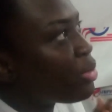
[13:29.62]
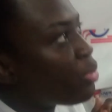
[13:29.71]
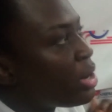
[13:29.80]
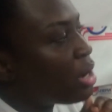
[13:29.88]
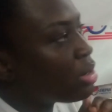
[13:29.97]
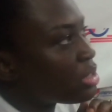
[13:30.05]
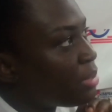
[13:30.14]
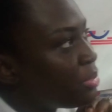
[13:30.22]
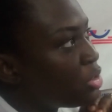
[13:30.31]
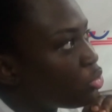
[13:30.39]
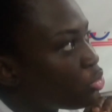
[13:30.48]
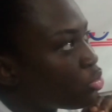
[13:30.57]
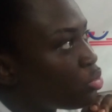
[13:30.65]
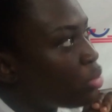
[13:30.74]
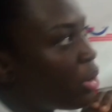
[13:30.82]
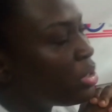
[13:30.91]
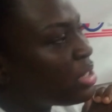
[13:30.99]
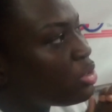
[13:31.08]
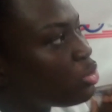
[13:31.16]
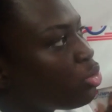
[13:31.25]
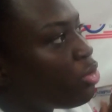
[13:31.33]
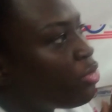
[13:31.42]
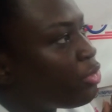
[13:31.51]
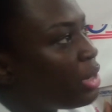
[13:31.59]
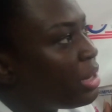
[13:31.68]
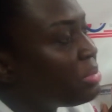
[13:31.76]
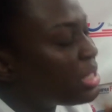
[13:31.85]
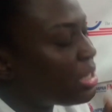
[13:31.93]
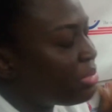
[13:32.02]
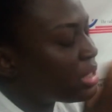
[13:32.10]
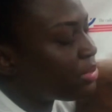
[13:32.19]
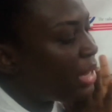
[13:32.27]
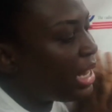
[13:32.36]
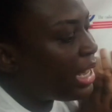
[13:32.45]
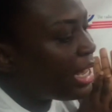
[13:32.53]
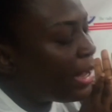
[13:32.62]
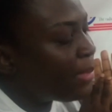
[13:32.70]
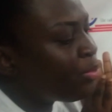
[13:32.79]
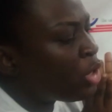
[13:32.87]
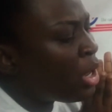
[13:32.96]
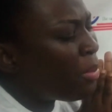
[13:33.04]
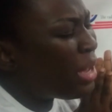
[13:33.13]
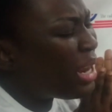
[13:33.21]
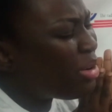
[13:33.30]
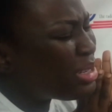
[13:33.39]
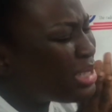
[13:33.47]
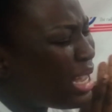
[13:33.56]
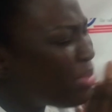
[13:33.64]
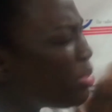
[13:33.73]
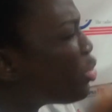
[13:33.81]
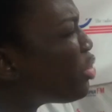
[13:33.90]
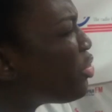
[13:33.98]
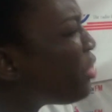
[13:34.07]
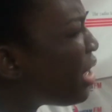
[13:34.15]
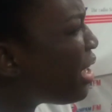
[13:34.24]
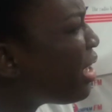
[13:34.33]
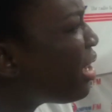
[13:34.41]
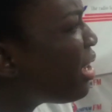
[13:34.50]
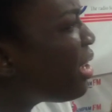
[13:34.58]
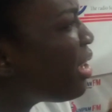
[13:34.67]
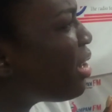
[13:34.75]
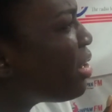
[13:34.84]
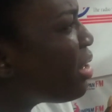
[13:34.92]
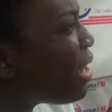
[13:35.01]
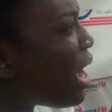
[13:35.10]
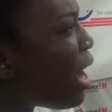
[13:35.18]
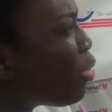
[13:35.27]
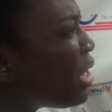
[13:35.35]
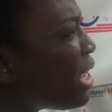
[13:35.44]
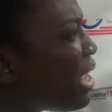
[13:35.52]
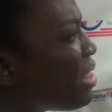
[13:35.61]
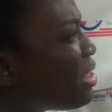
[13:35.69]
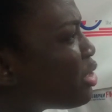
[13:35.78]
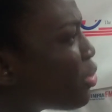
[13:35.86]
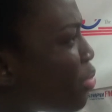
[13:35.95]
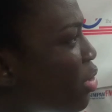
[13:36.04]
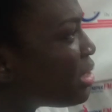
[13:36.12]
I was coming to school, I wanted to go for, let me say, Miss Malaika, but I was like, me ofie, I wouldn't get the support I